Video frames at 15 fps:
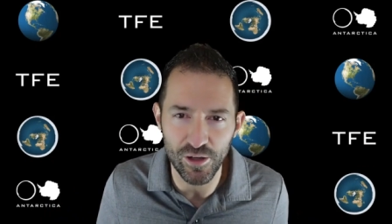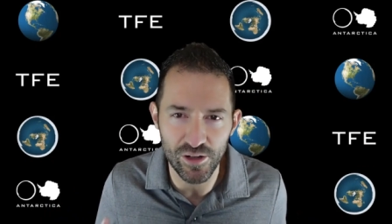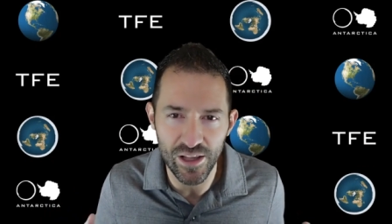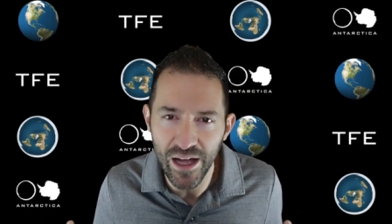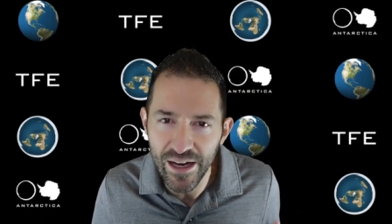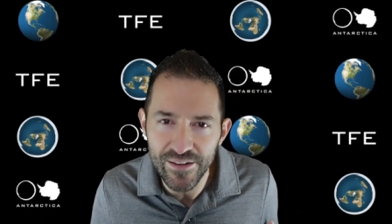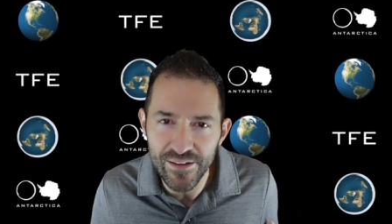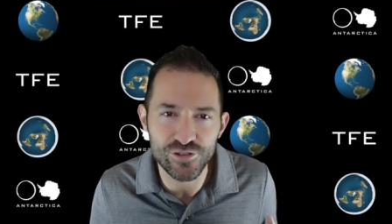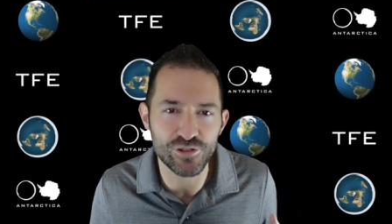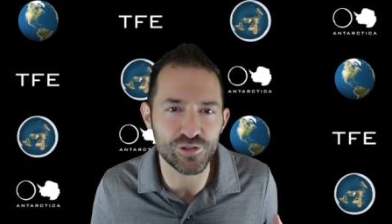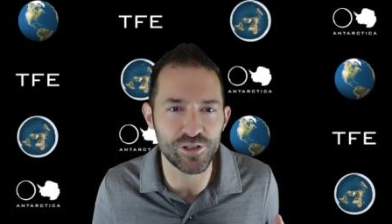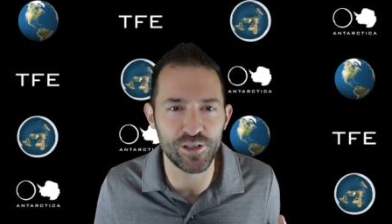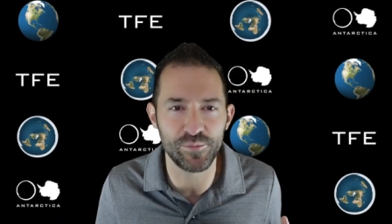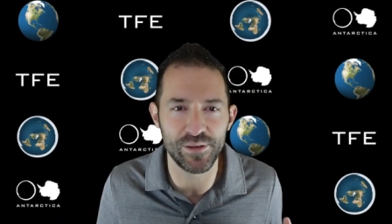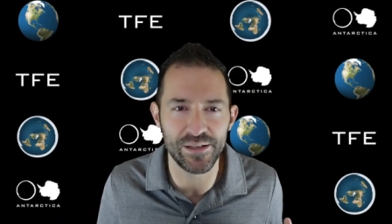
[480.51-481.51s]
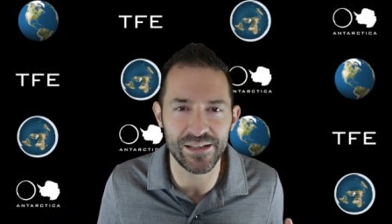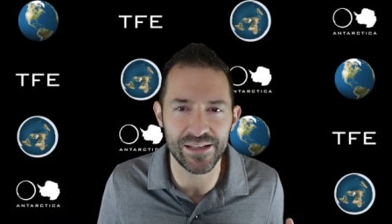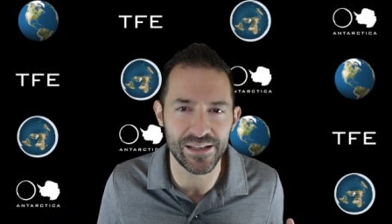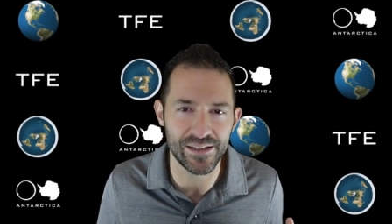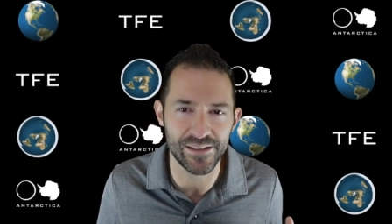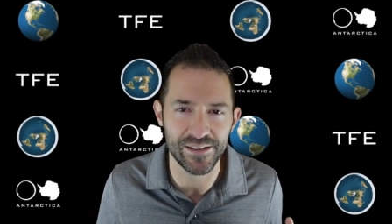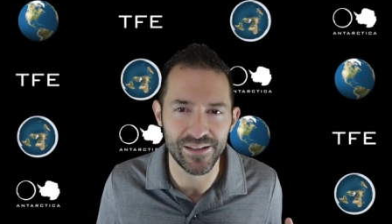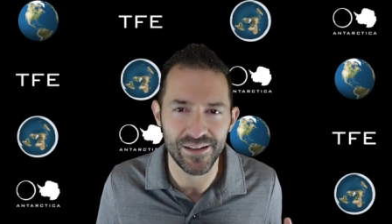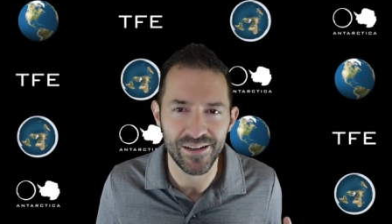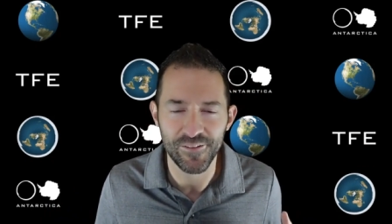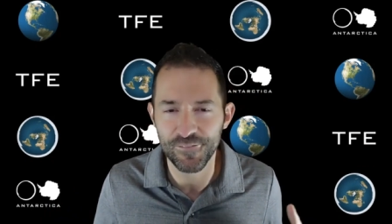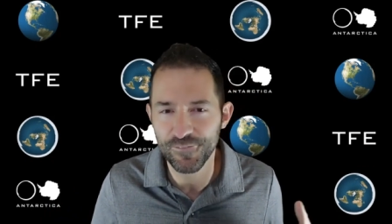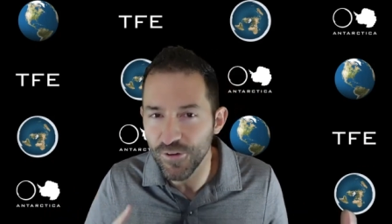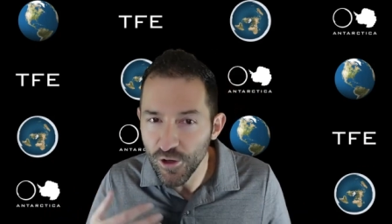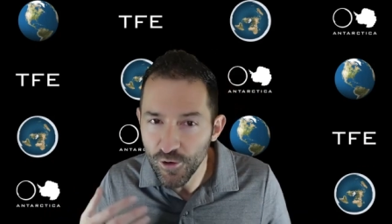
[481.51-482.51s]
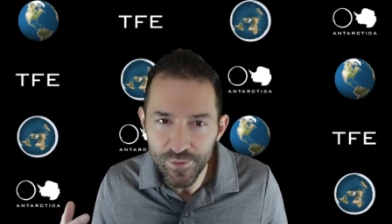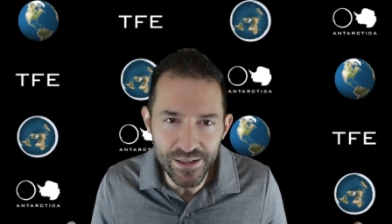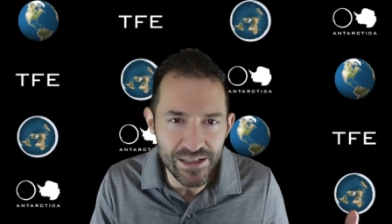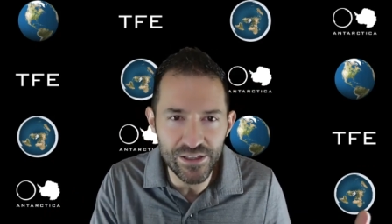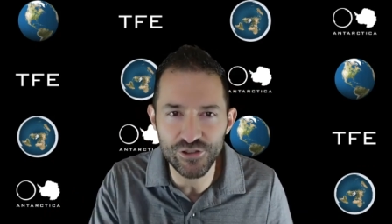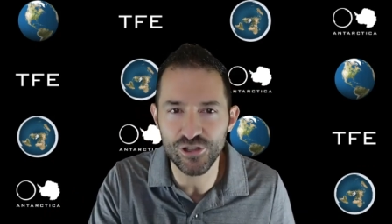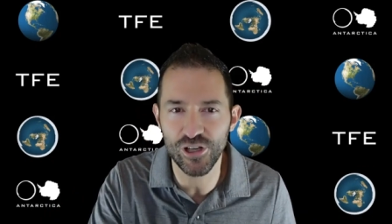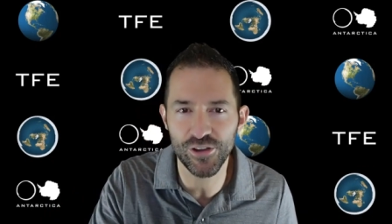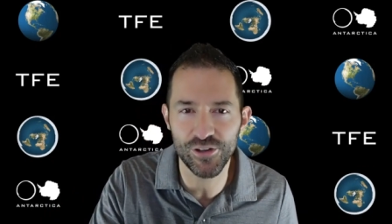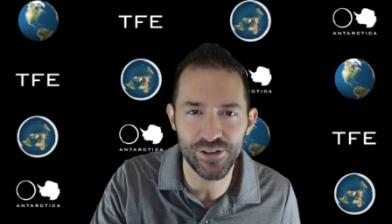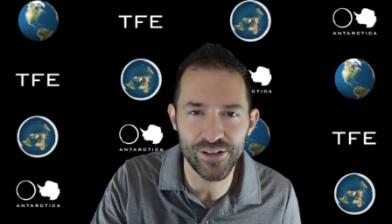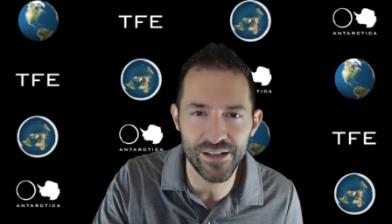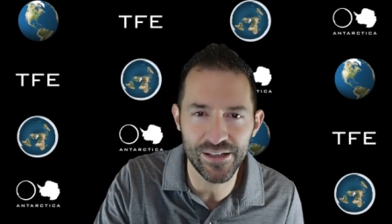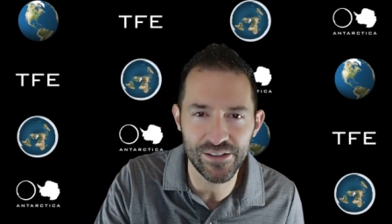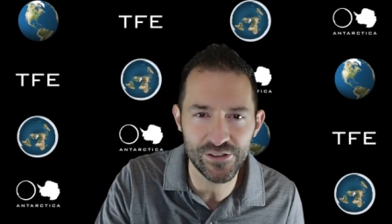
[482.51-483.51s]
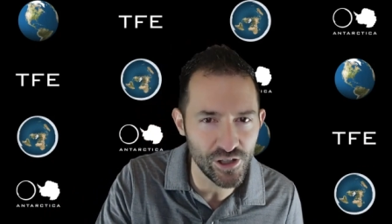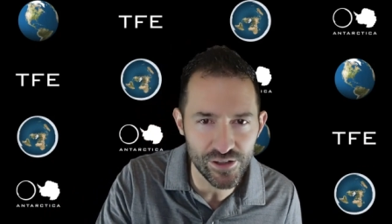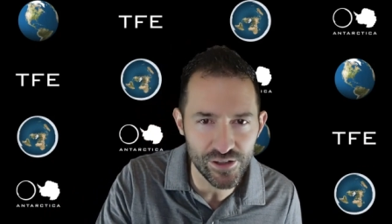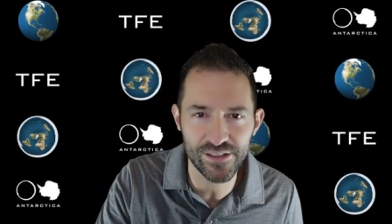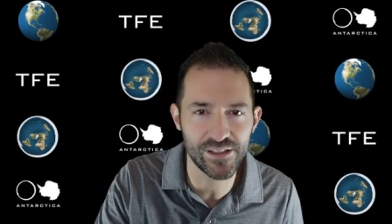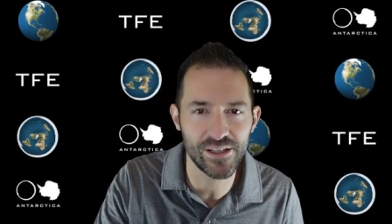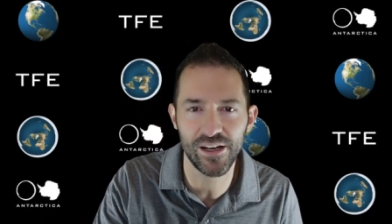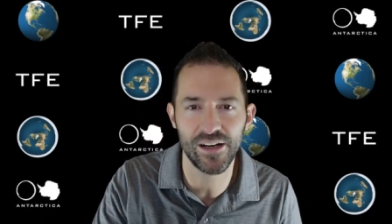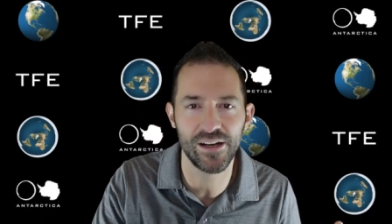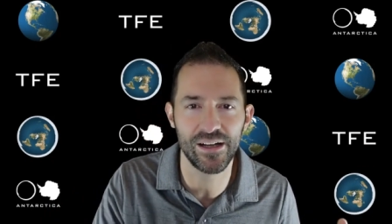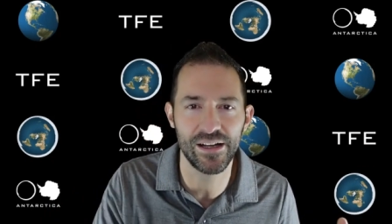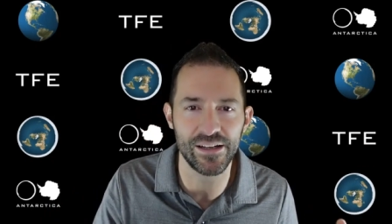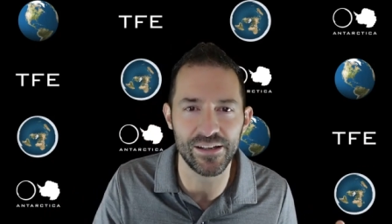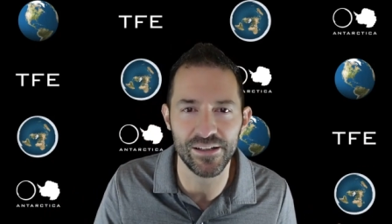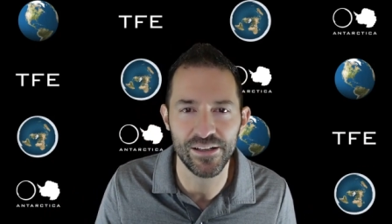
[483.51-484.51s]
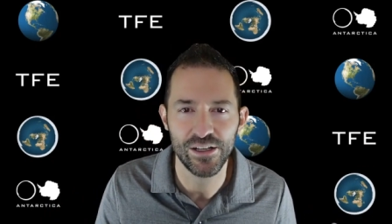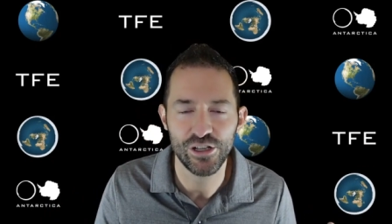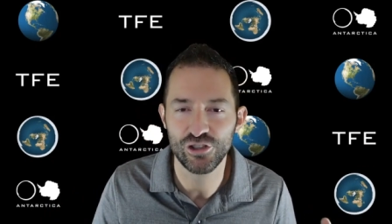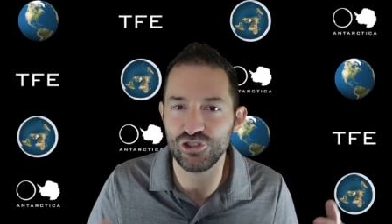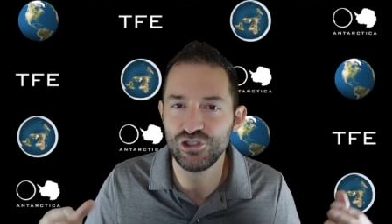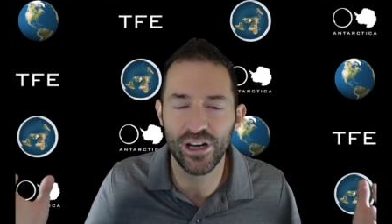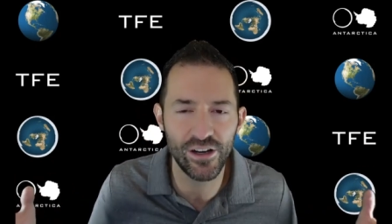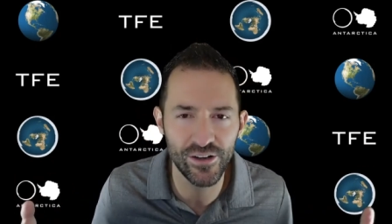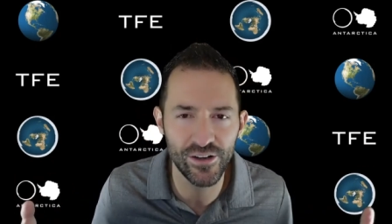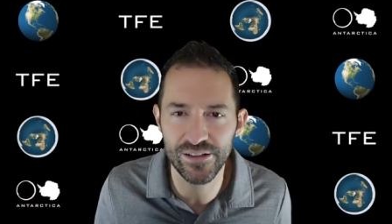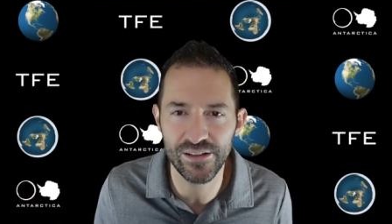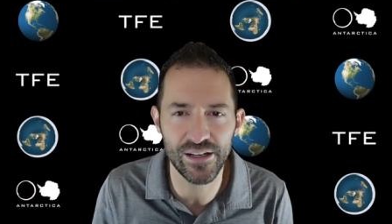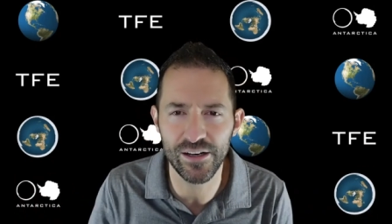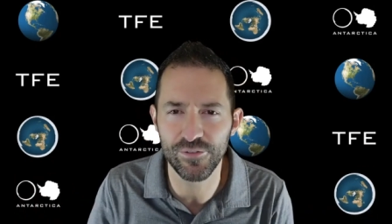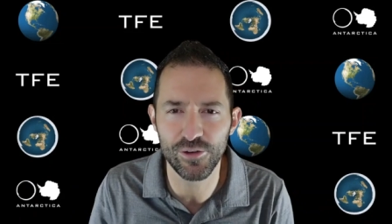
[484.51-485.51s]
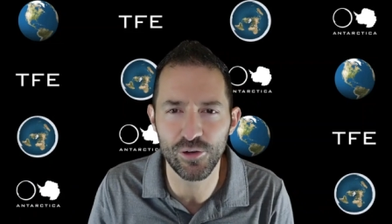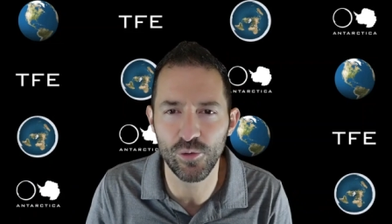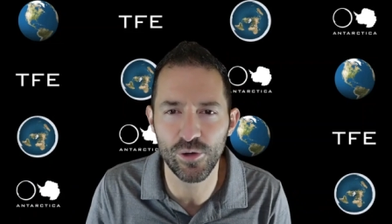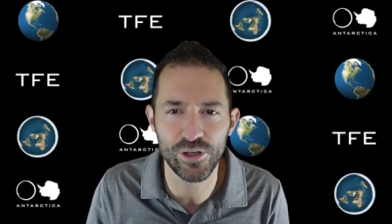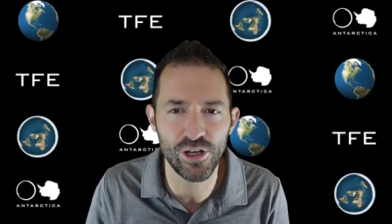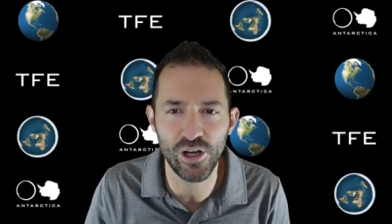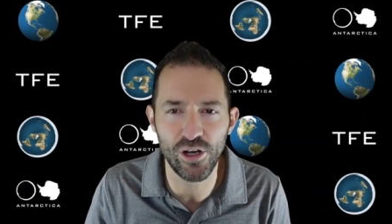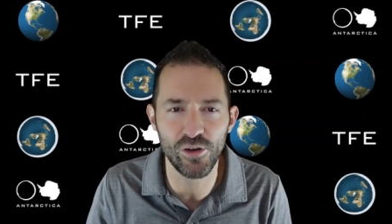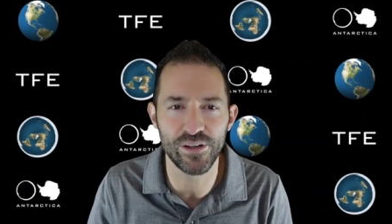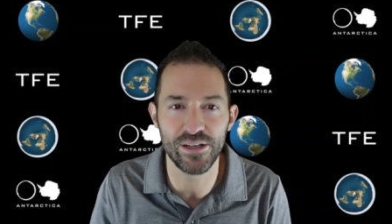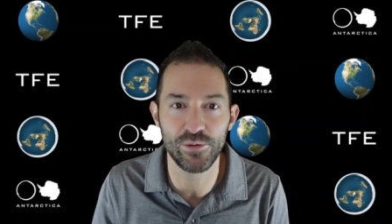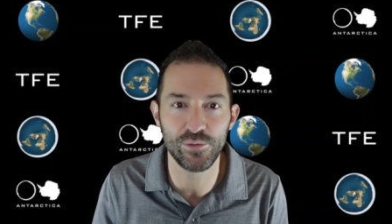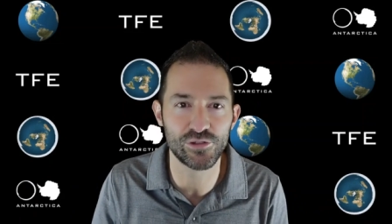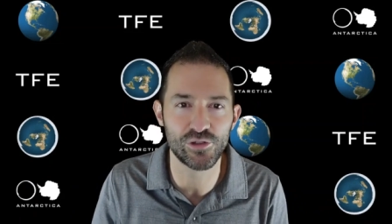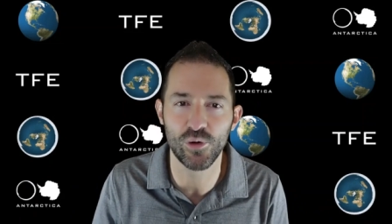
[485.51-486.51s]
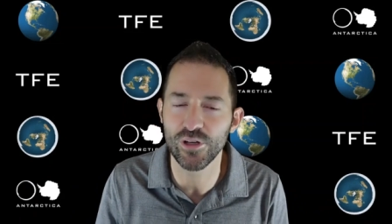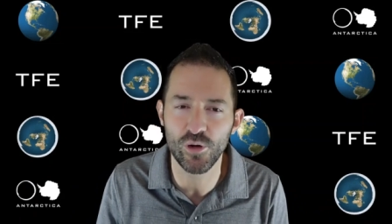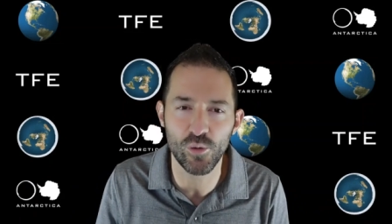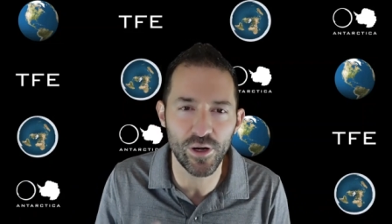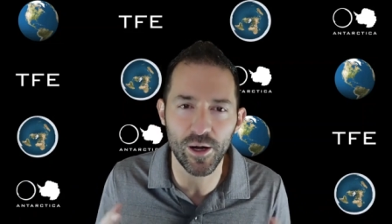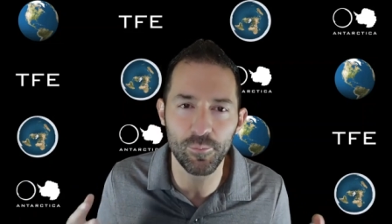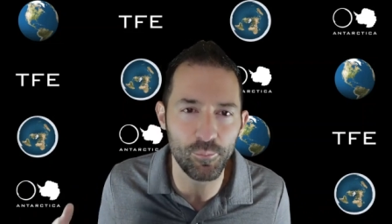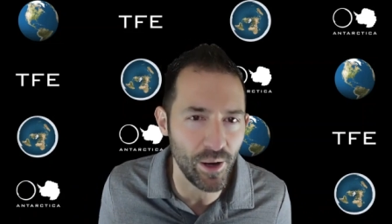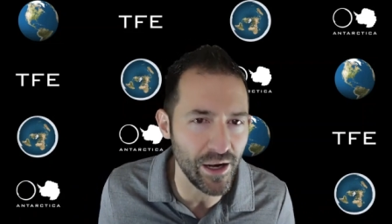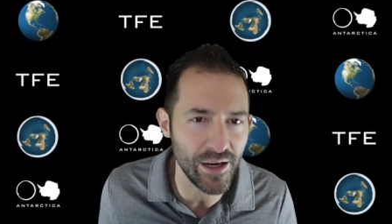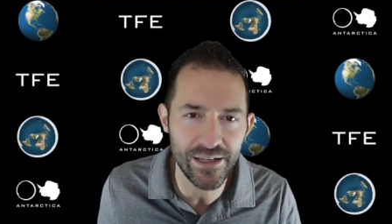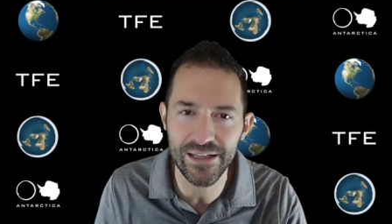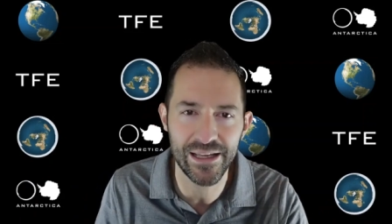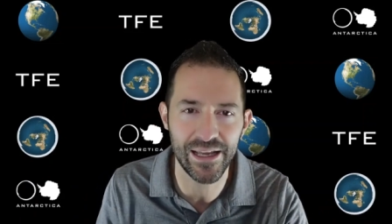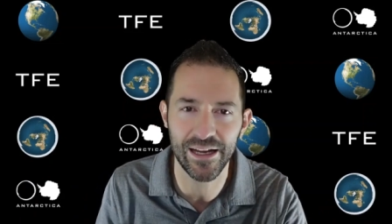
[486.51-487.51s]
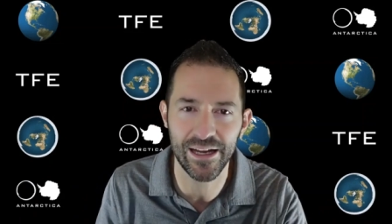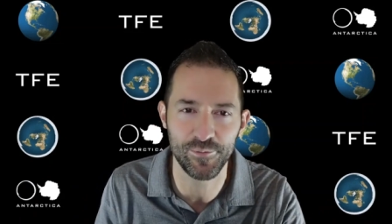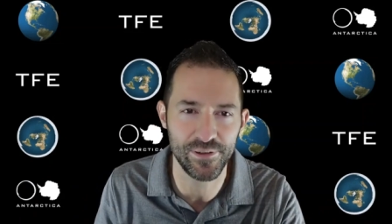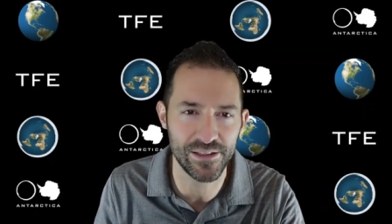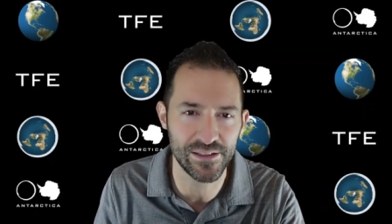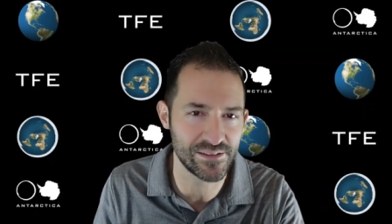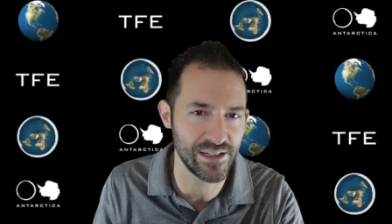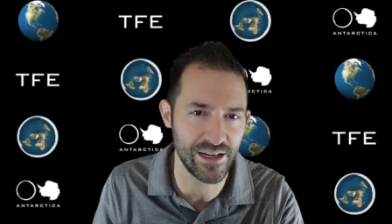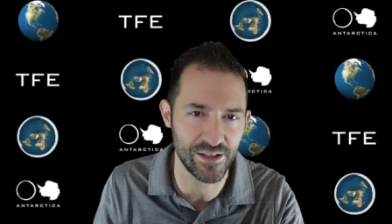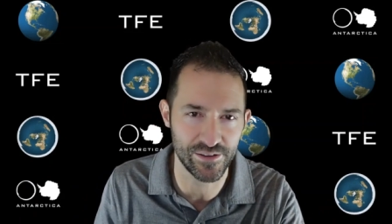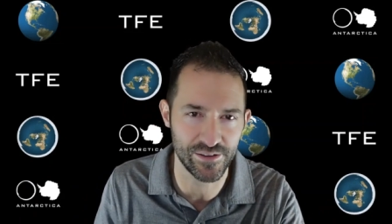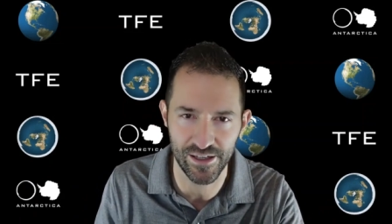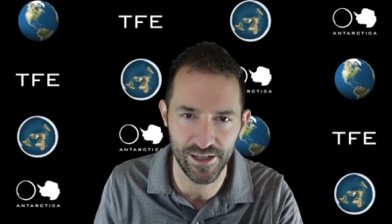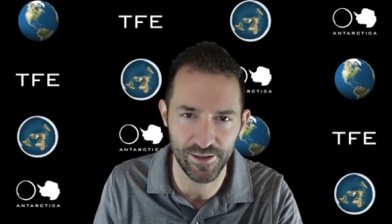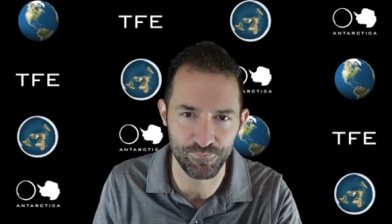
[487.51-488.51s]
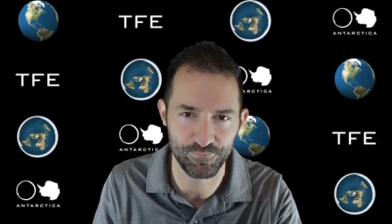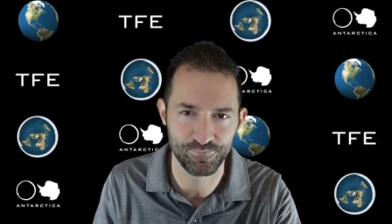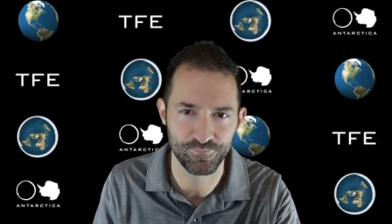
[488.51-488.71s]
live streaming and filming each other in Antarctica, and Jaron let everyone know that he was going to wear a body cam the entire time.